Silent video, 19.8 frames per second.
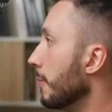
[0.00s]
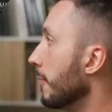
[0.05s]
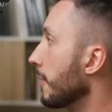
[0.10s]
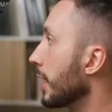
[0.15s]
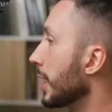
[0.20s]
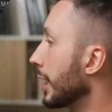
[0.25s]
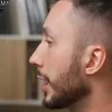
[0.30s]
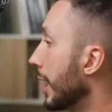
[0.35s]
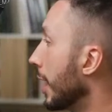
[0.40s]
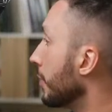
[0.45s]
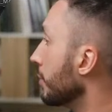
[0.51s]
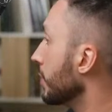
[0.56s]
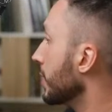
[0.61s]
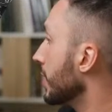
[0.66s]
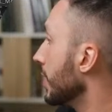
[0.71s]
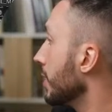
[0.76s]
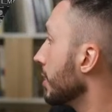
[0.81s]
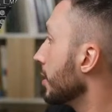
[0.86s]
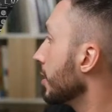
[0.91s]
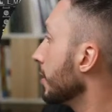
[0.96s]
cloud
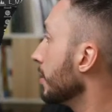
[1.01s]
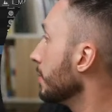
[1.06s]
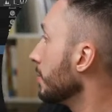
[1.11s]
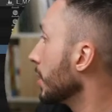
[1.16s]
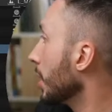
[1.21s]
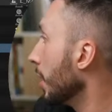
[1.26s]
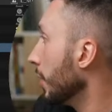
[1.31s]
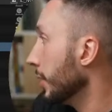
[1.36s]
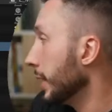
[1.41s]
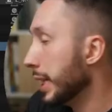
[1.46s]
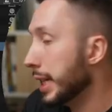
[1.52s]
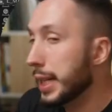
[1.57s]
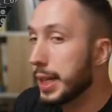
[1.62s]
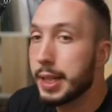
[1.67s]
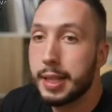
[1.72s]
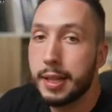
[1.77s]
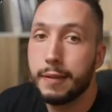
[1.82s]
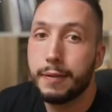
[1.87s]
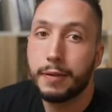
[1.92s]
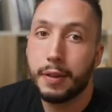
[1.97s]
system called
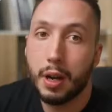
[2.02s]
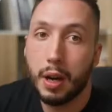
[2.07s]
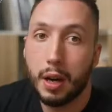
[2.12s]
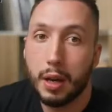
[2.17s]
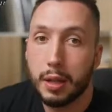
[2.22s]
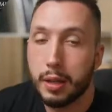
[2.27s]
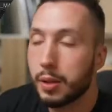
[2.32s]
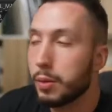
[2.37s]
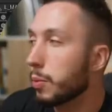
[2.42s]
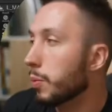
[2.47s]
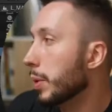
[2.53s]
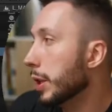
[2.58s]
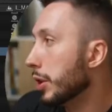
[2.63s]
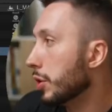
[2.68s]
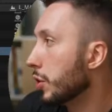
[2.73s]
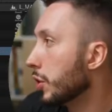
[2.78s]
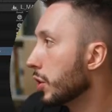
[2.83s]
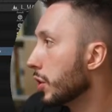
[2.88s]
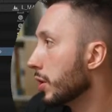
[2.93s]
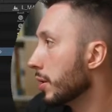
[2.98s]
Easy Fog,
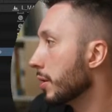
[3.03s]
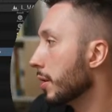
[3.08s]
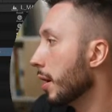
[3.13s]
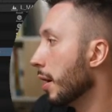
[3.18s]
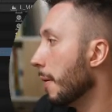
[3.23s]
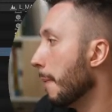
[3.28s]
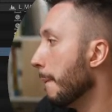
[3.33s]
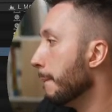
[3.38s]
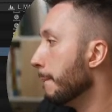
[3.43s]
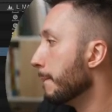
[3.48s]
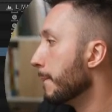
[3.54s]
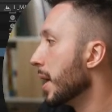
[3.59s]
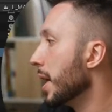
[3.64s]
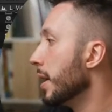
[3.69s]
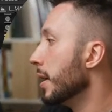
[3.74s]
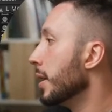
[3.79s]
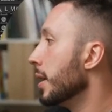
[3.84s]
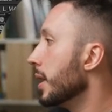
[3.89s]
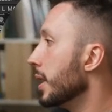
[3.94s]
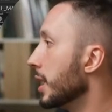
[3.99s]
which
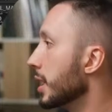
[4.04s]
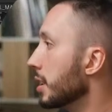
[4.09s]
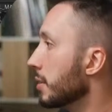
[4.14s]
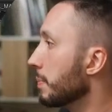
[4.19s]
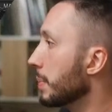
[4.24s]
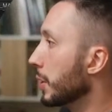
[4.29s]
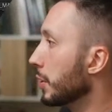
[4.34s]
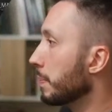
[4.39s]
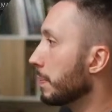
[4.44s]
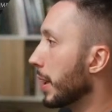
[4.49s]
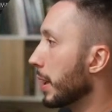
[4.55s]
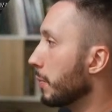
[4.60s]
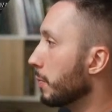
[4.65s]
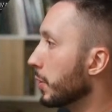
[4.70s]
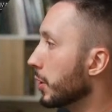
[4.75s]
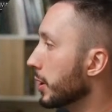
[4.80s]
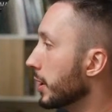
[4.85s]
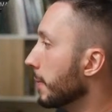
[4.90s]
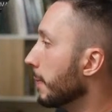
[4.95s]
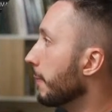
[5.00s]
is built by
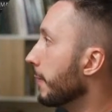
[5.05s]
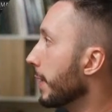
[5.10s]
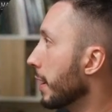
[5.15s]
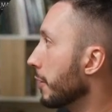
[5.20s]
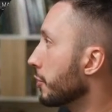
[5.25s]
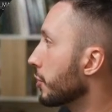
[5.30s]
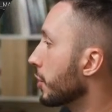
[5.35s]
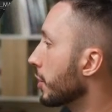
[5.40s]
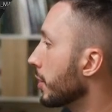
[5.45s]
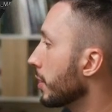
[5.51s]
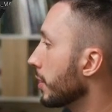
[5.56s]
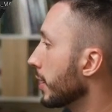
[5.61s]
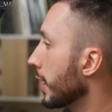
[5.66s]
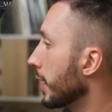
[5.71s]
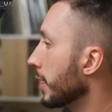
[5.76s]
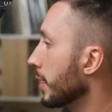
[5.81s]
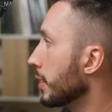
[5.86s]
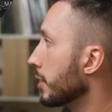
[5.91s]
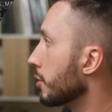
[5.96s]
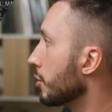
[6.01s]
William Foucher,
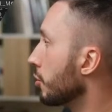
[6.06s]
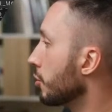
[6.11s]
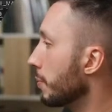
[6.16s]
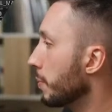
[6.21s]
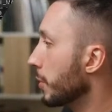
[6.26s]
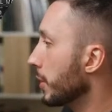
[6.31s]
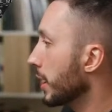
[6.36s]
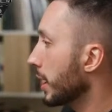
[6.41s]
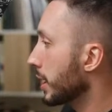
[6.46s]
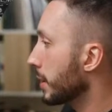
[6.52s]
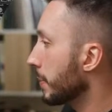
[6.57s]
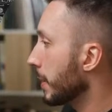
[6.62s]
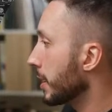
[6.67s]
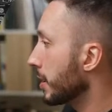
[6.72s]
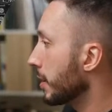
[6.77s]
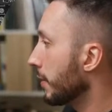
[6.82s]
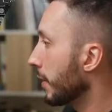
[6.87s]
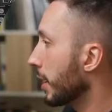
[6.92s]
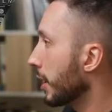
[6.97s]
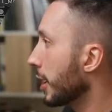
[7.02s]
and it's super
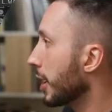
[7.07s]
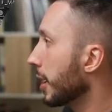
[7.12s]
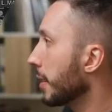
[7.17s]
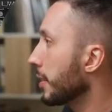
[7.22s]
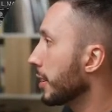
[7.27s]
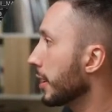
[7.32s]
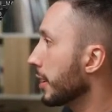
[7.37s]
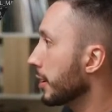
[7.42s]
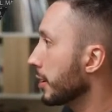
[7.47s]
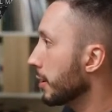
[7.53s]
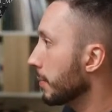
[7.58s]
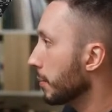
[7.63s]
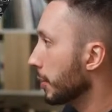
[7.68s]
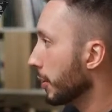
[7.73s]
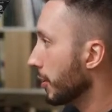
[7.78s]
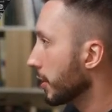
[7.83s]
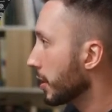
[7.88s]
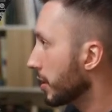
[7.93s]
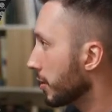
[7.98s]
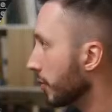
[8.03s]
inexpensive. I think I linked it
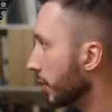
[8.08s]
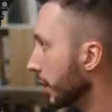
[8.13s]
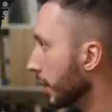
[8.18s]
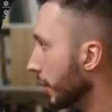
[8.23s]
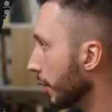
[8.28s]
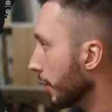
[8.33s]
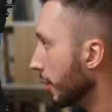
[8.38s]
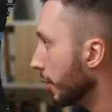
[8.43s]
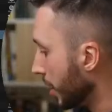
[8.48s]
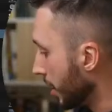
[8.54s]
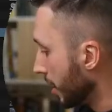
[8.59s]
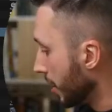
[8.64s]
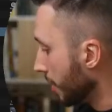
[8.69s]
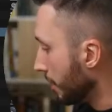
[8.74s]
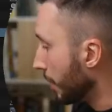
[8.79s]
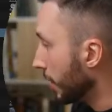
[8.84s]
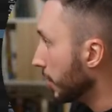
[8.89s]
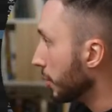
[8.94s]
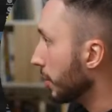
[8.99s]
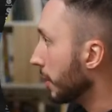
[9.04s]
below this video,
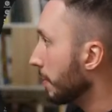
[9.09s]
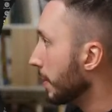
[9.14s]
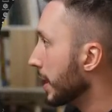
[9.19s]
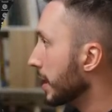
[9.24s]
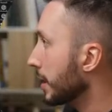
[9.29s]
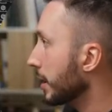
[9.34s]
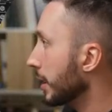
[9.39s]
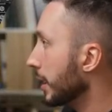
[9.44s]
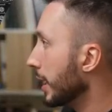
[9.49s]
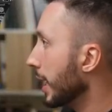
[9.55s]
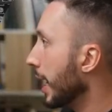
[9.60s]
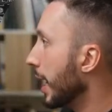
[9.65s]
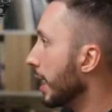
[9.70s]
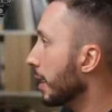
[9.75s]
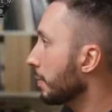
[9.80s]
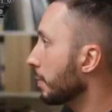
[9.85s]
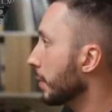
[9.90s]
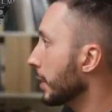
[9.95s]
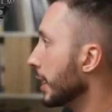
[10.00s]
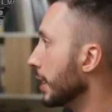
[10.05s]
but you can basically
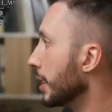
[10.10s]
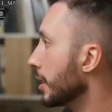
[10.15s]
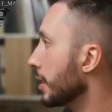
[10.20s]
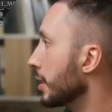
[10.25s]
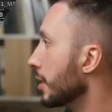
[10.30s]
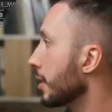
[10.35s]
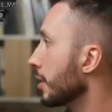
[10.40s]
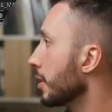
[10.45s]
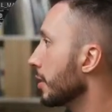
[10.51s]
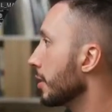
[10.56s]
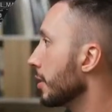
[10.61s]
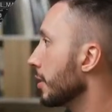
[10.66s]
hand place